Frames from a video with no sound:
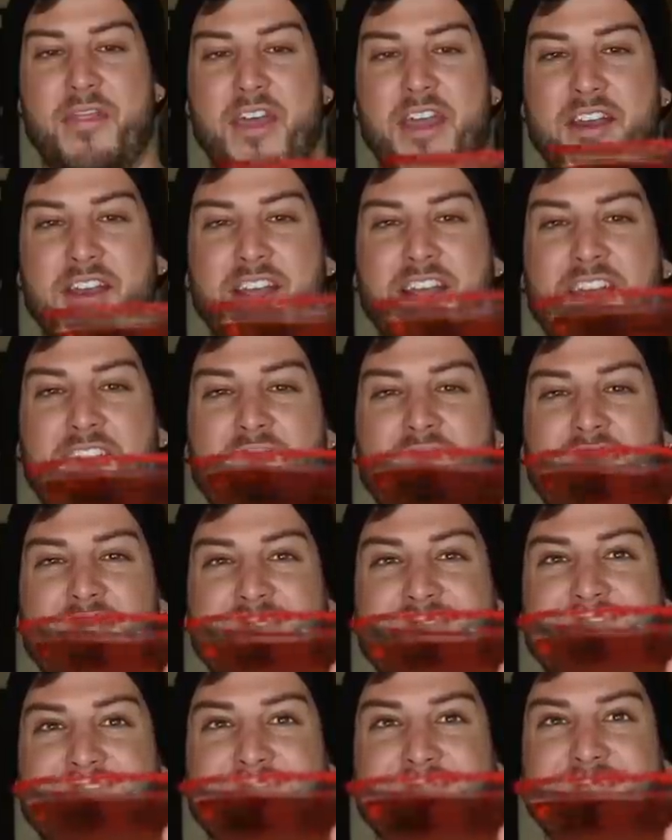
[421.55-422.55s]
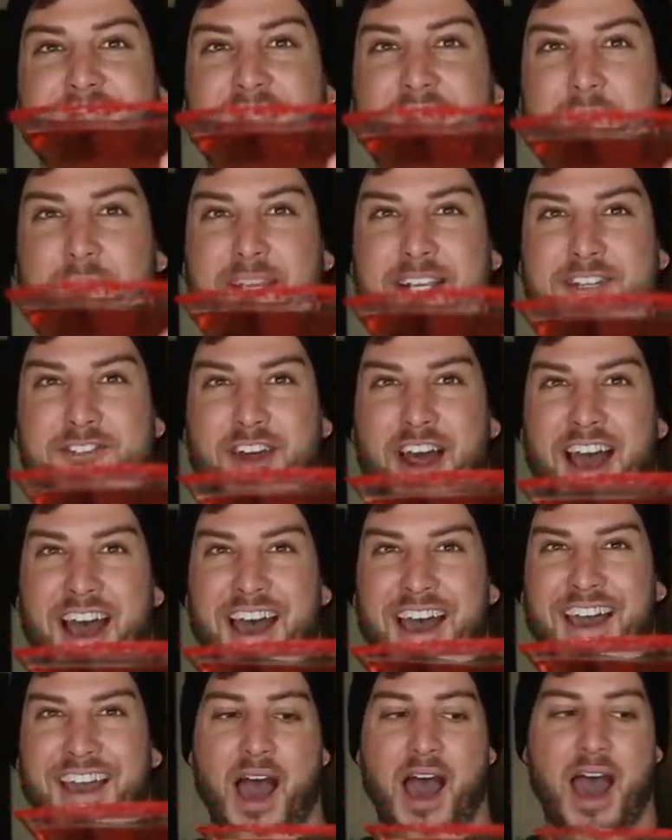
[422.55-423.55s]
there you go, a suck me dry.